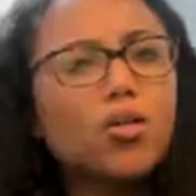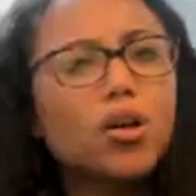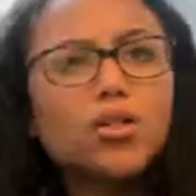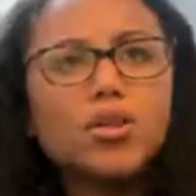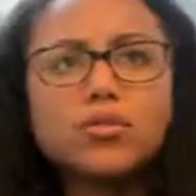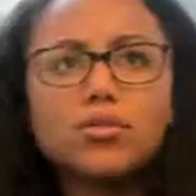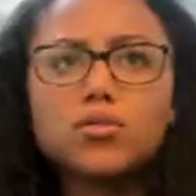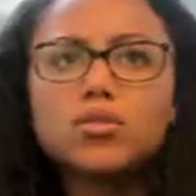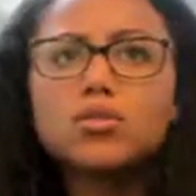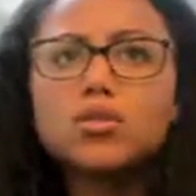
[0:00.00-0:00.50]
the other
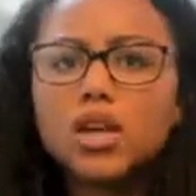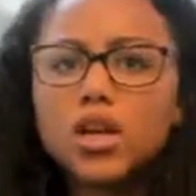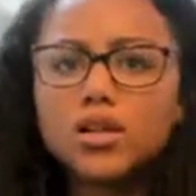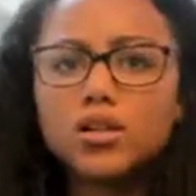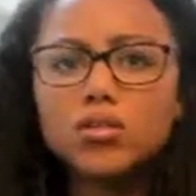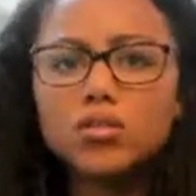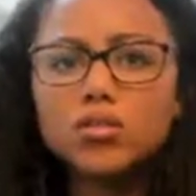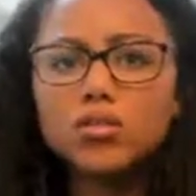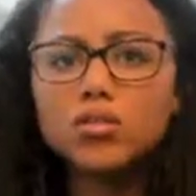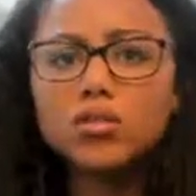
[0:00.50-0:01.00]
foods that
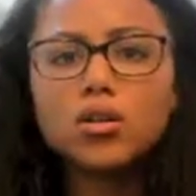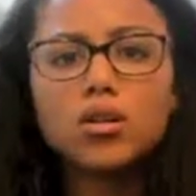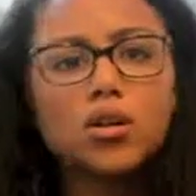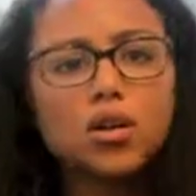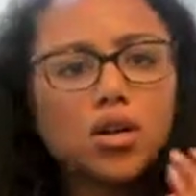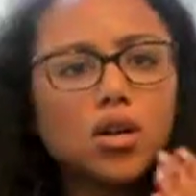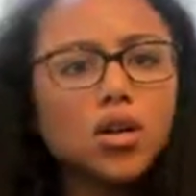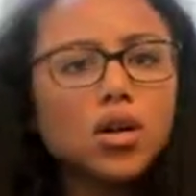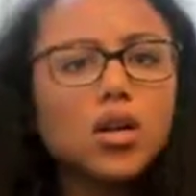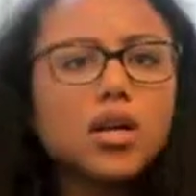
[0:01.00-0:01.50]
you
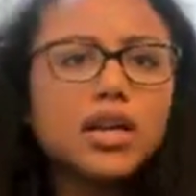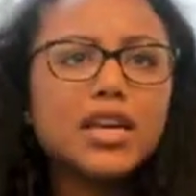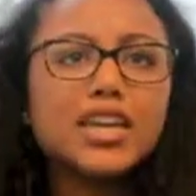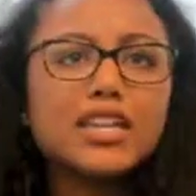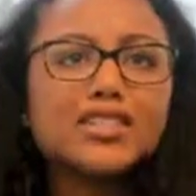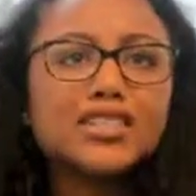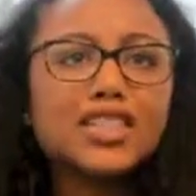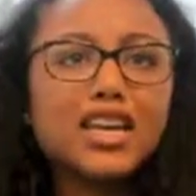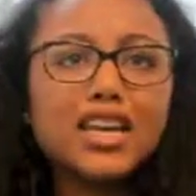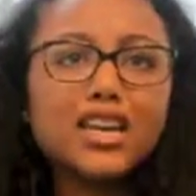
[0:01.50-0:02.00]

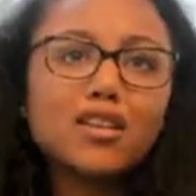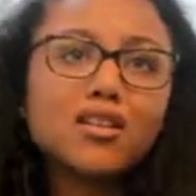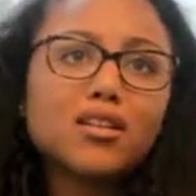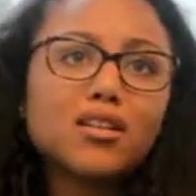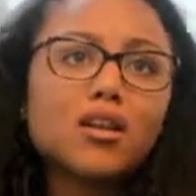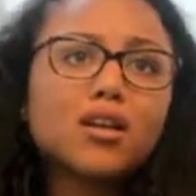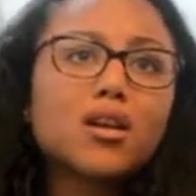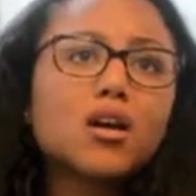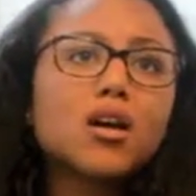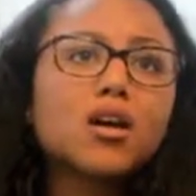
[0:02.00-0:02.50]
intake.
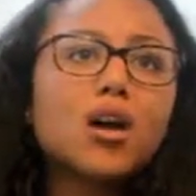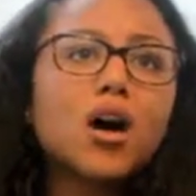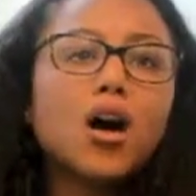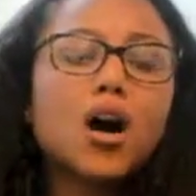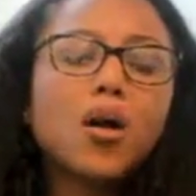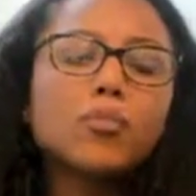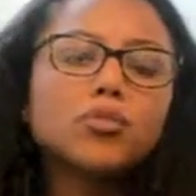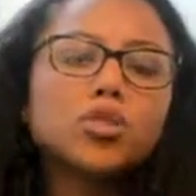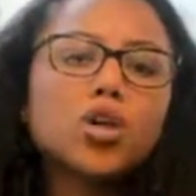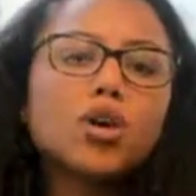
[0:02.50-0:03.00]

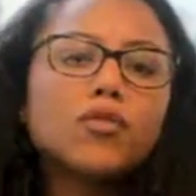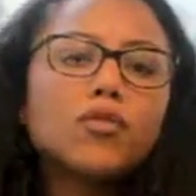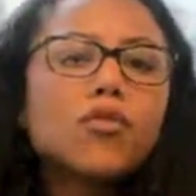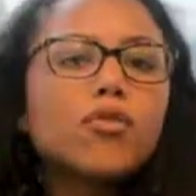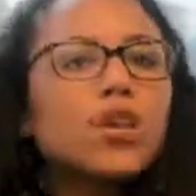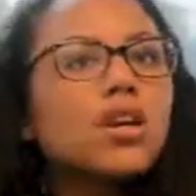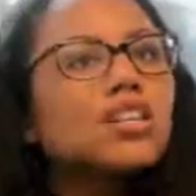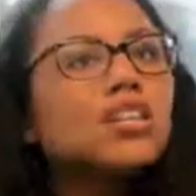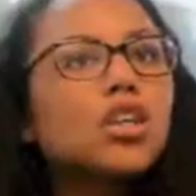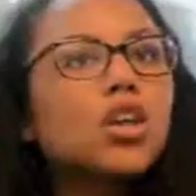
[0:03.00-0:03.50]
So a few
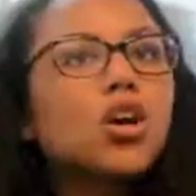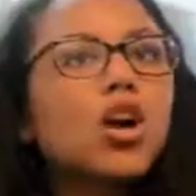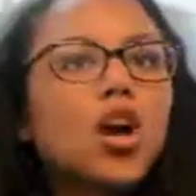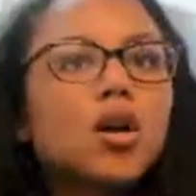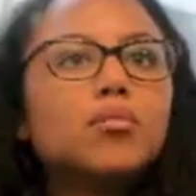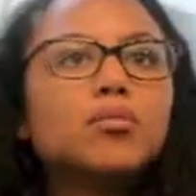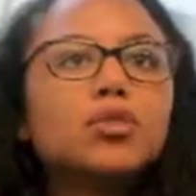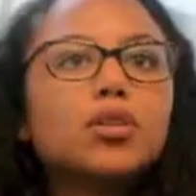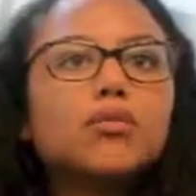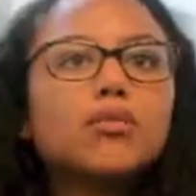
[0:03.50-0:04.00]
things that
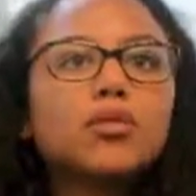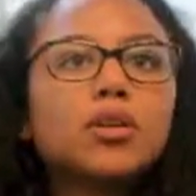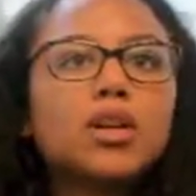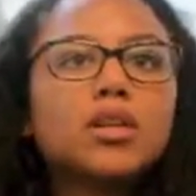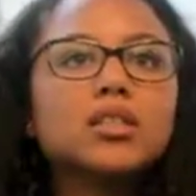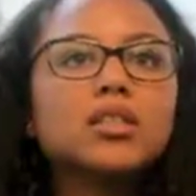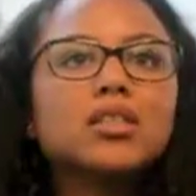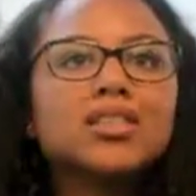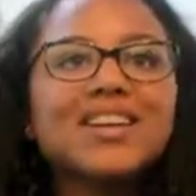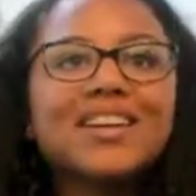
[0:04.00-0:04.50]
carbs do for
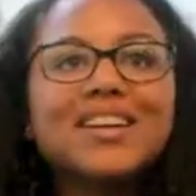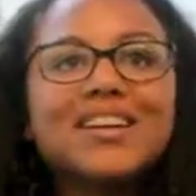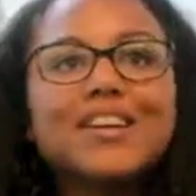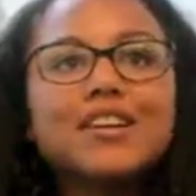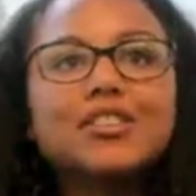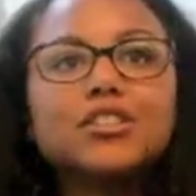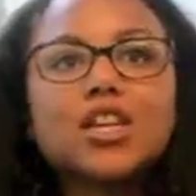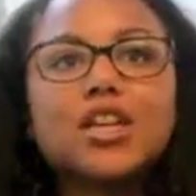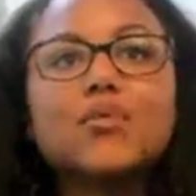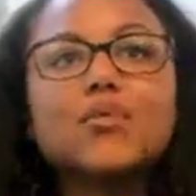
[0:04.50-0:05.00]
us
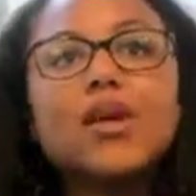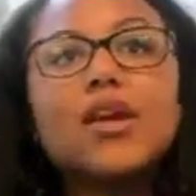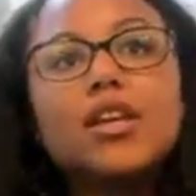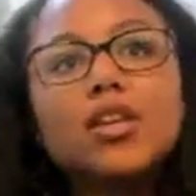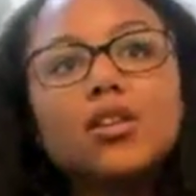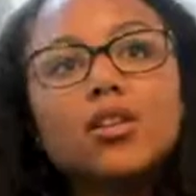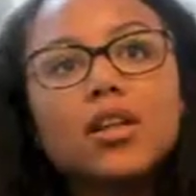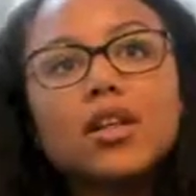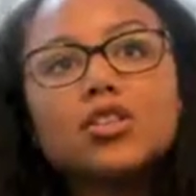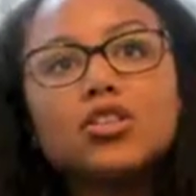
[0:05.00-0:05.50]
is they
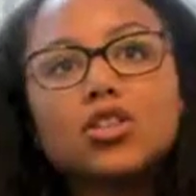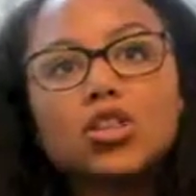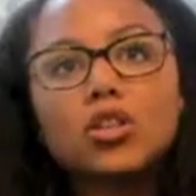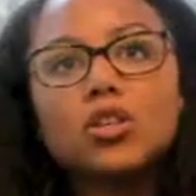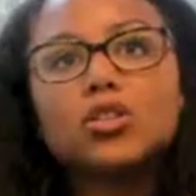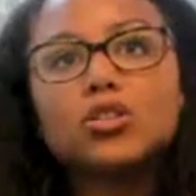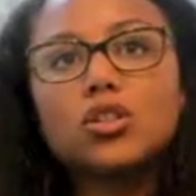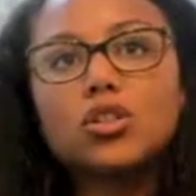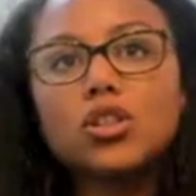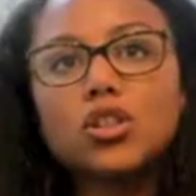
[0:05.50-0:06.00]
regulate sugar
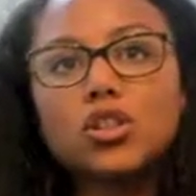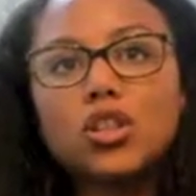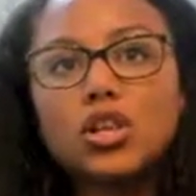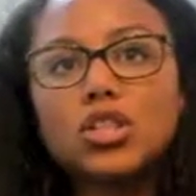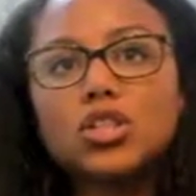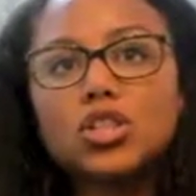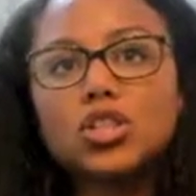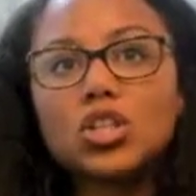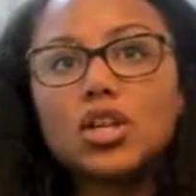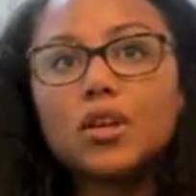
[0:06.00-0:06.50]

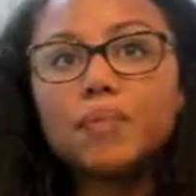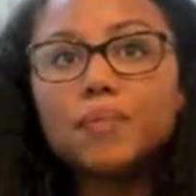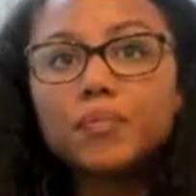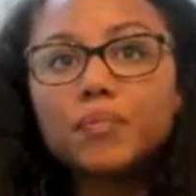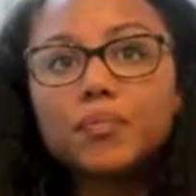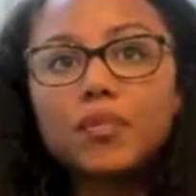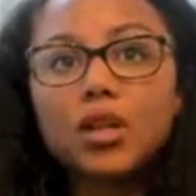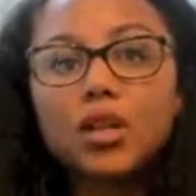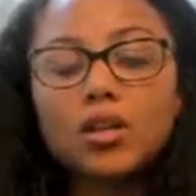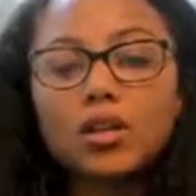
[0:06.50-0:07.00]
circulation
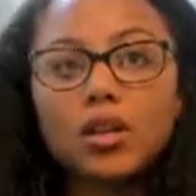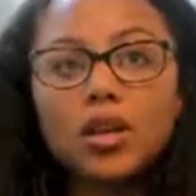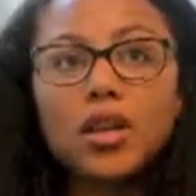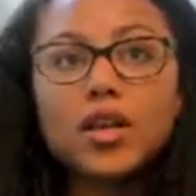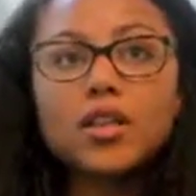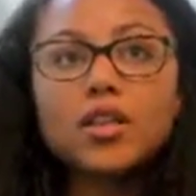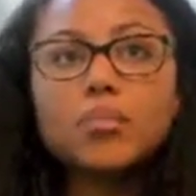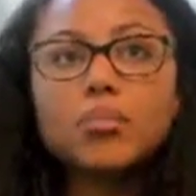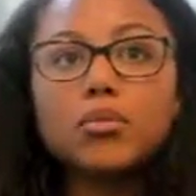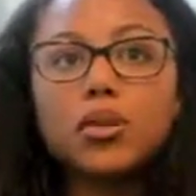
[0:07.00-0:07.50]

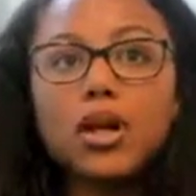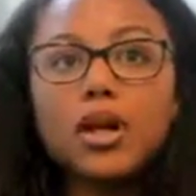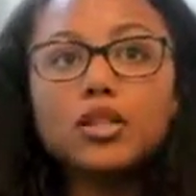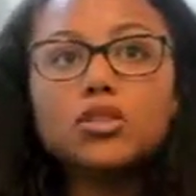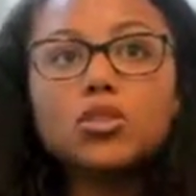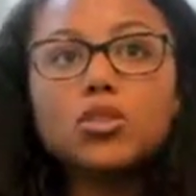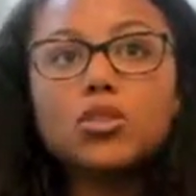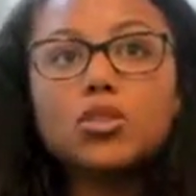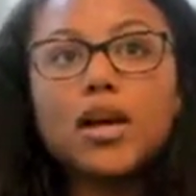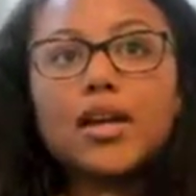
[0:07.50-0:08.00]
in the blood
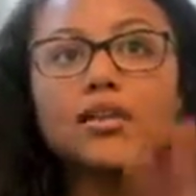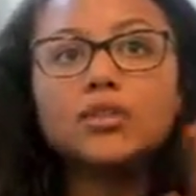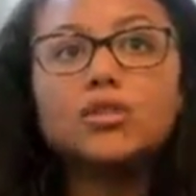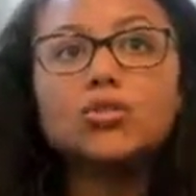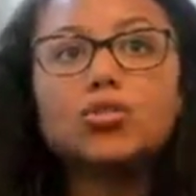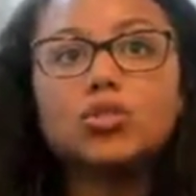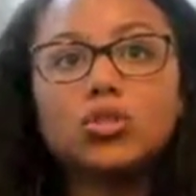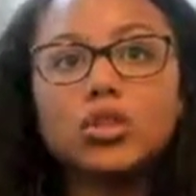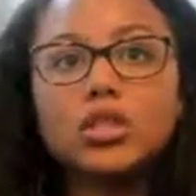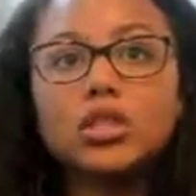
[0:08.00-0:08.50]
so that
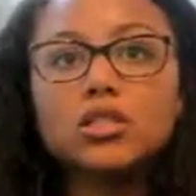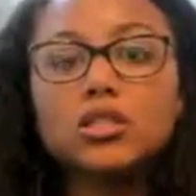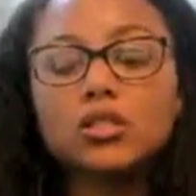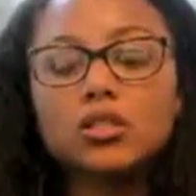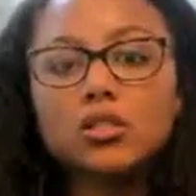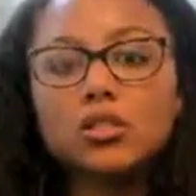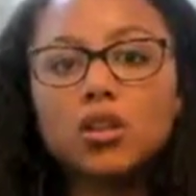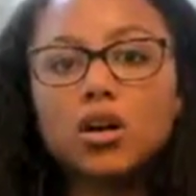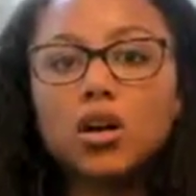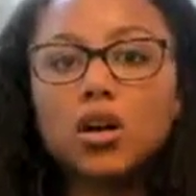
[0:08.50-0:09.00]

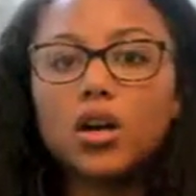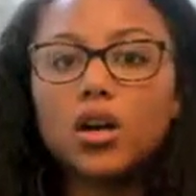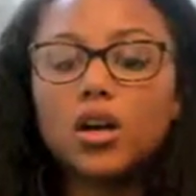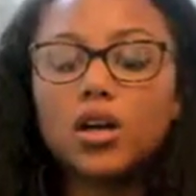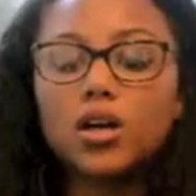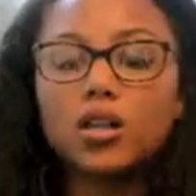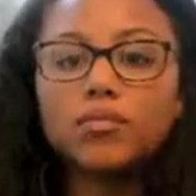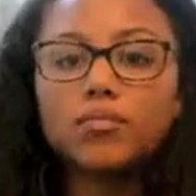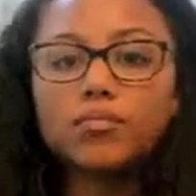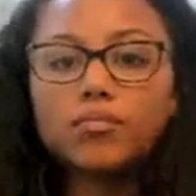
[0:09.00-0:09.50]
nutrients
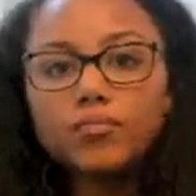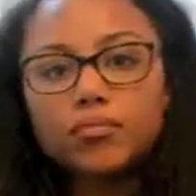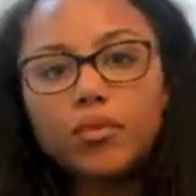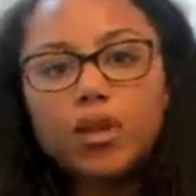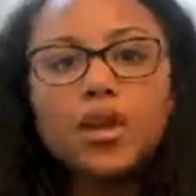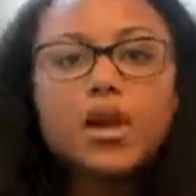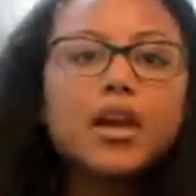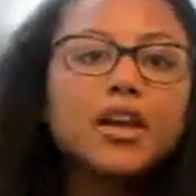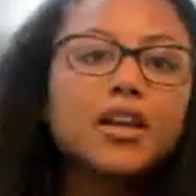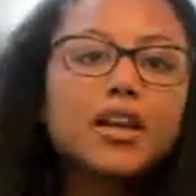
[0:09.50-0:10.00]
are
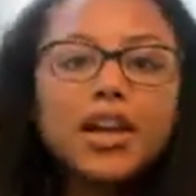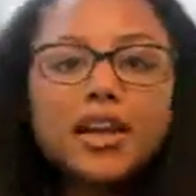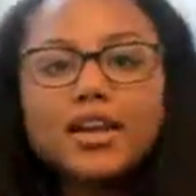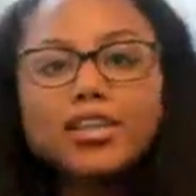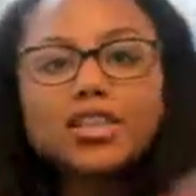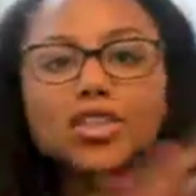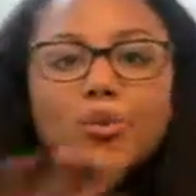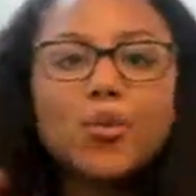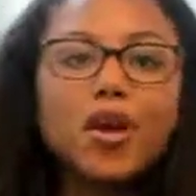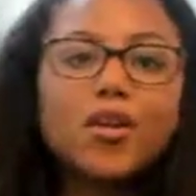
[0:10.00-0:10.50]
getting
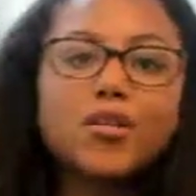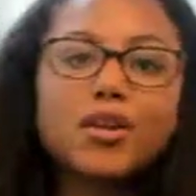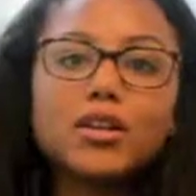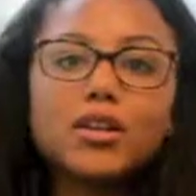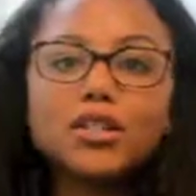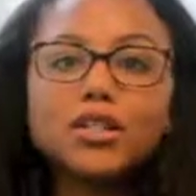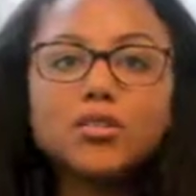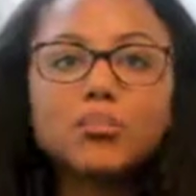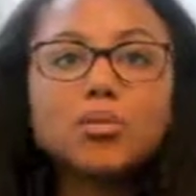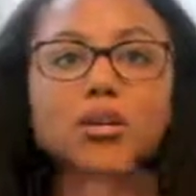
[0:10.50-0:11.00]
to where they
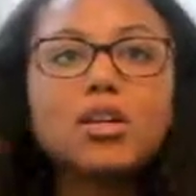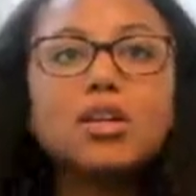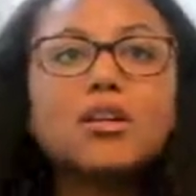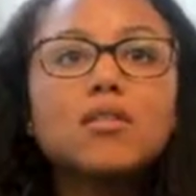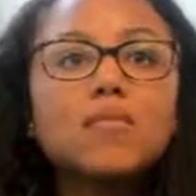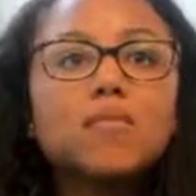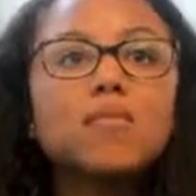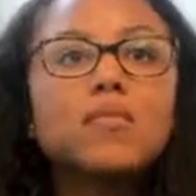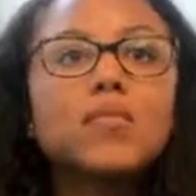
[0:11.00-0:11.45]
need to be.